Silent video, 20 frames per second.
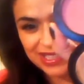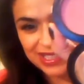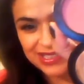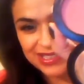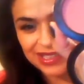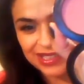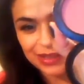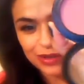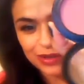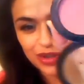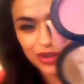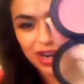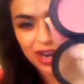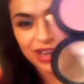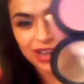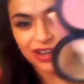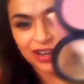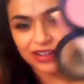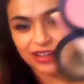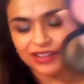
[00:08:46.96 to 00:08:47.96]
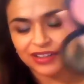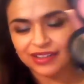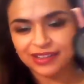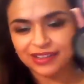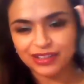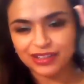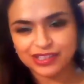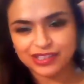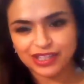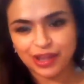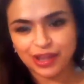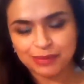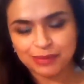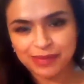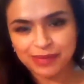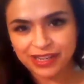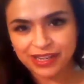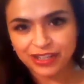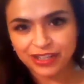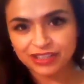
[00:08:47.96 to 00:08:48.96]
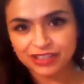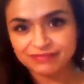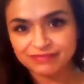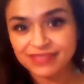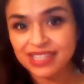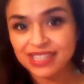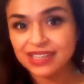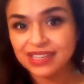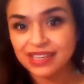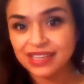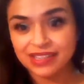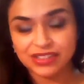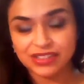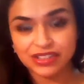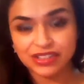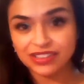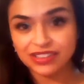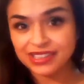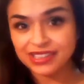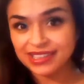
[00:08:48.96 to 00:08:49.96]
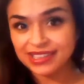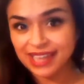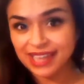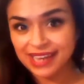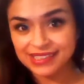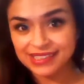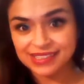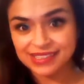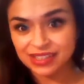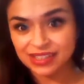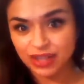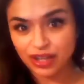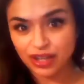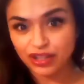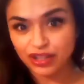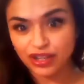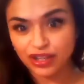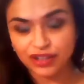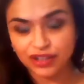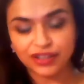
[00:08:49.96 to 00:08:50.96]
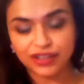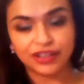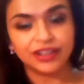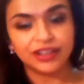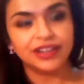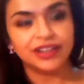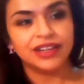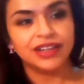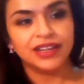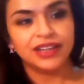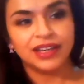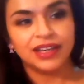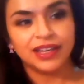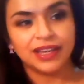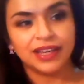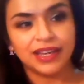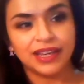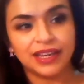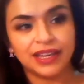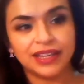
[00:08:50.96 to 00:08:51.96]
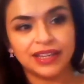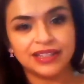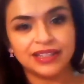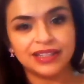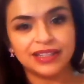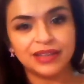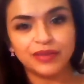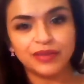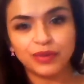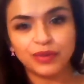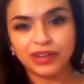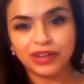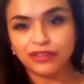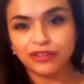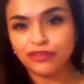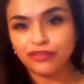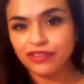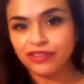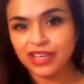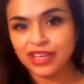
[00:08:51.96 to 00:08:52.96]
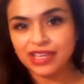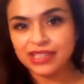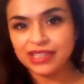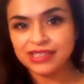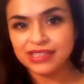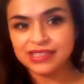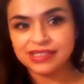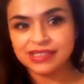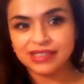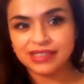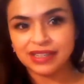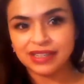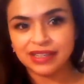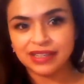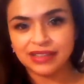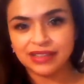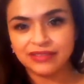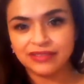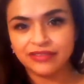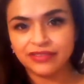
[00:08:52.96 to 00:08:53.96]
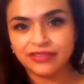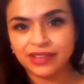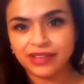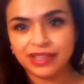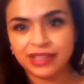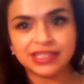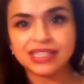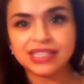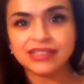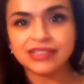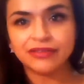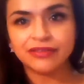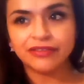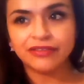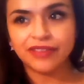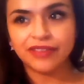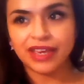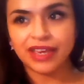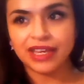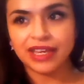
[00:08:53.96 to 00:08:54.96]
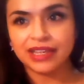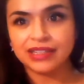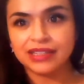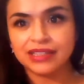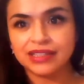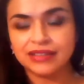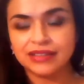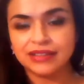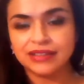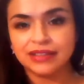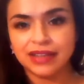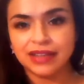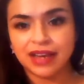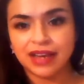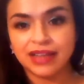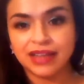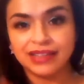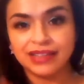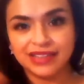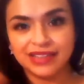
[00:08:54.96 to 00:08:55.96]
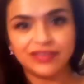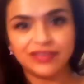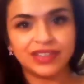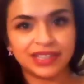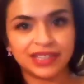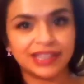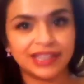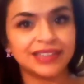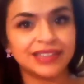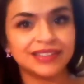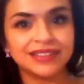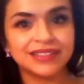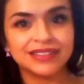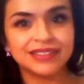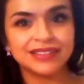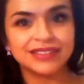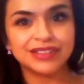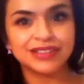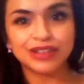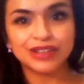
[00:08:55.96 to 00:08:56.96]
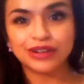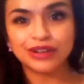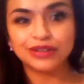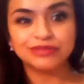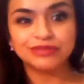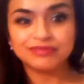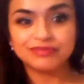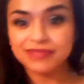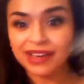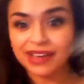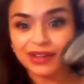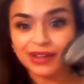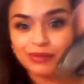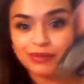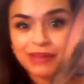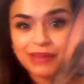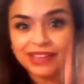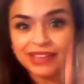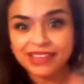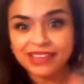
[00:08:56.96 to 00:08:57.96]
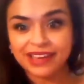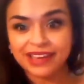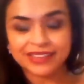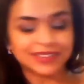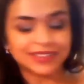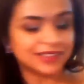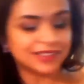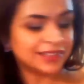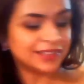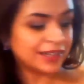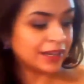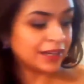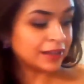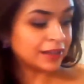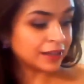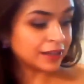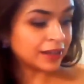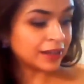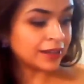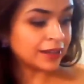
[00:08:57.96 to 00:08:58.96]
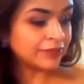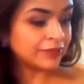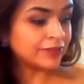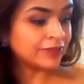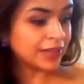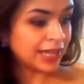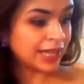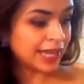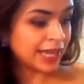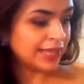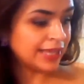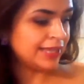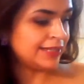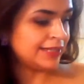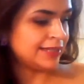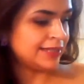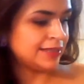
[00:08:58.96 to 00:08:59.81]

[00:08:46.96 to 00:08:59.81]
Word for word: is a little drier, it looks a lot better. It certainly lasts a lot longer. And even when it fades, it, it doesn't fade unevenly. So I don't mind that. I kind of like it.